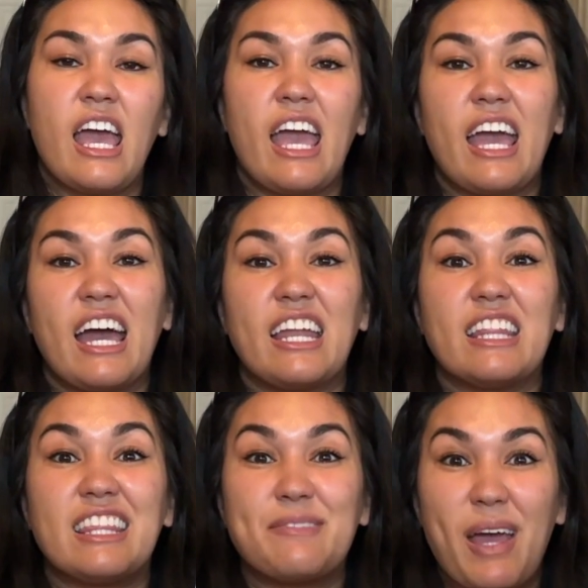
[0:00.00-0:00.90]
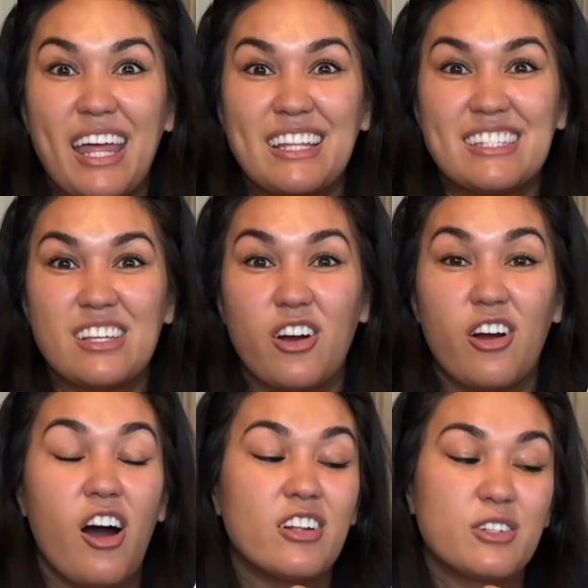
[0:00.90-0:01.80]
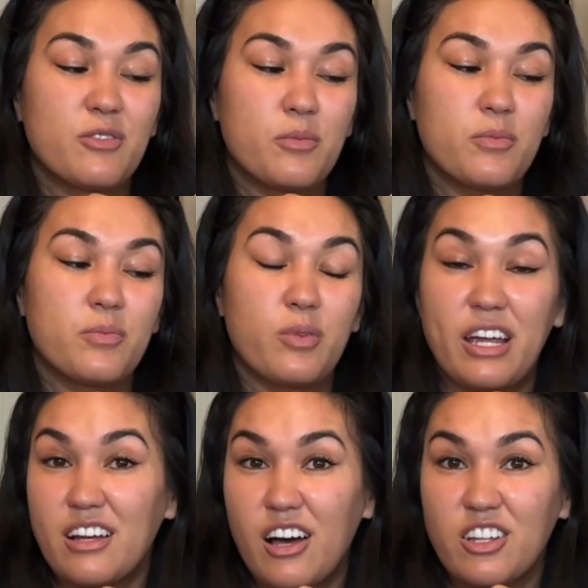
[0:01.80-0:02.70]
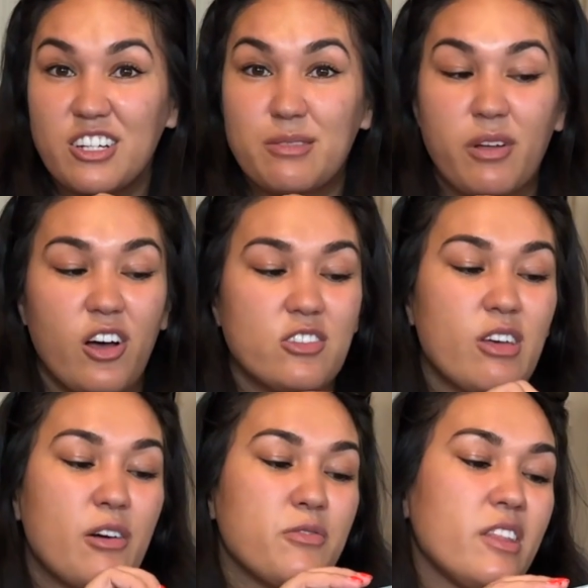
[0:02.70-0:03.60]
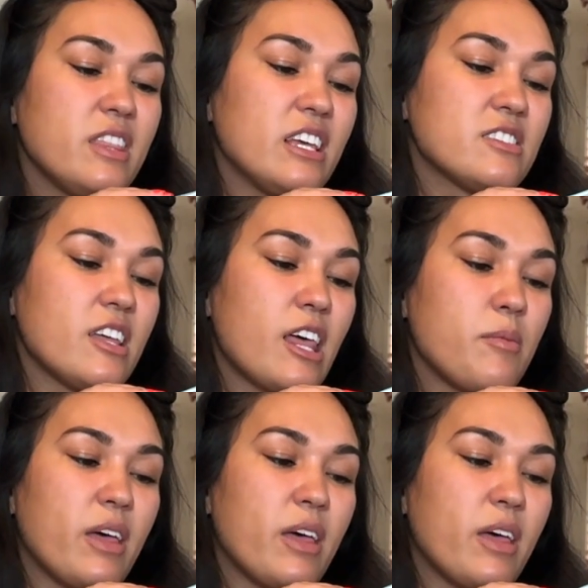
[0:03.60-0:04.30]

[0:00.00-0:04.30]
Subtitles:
and the pens are all different bright colors but also have fun things on them,